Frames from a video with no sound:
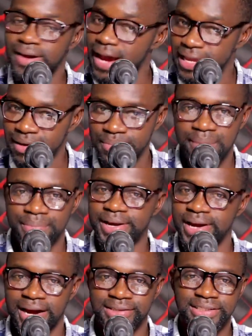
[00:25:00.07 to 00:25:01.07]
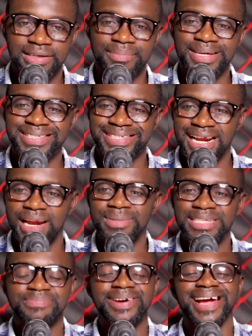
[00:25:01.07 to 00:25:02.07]
enye me na mekan ti se me ti na me
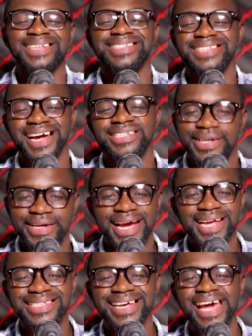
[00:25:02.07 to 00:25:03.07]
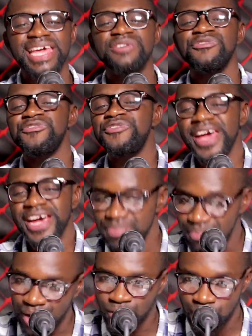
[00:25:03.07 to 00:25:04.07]
ti make as na je gezi e fake
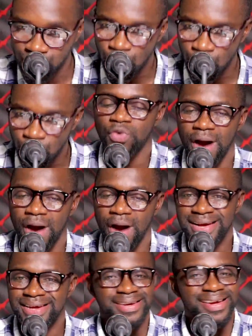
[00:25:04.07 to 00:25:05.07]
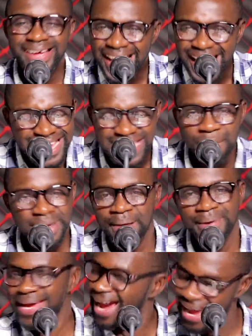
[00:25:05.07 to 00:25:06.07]
man of God wa enye me na
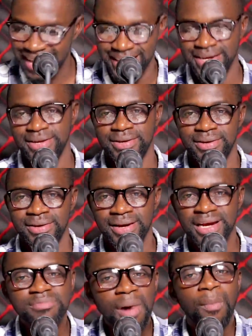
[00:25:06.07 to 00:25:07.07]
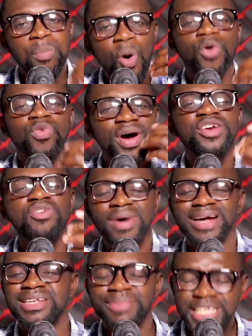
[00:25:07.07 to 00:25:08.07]
mekan e no ma bo no anu ma
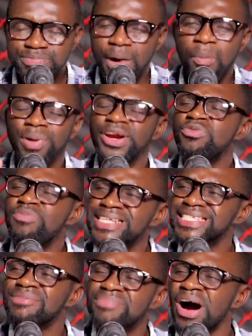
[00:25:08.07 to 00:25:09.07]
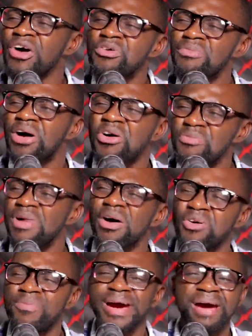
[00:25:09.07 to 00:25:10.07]
se me ti ma bo no ma se ma ko ma ko ma
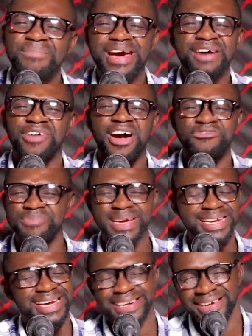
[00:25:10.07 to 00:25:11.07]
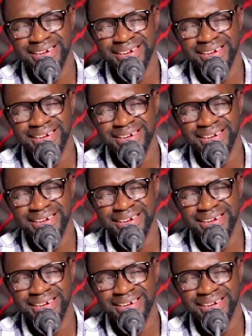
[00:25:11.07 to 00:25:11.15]
ko be 5 million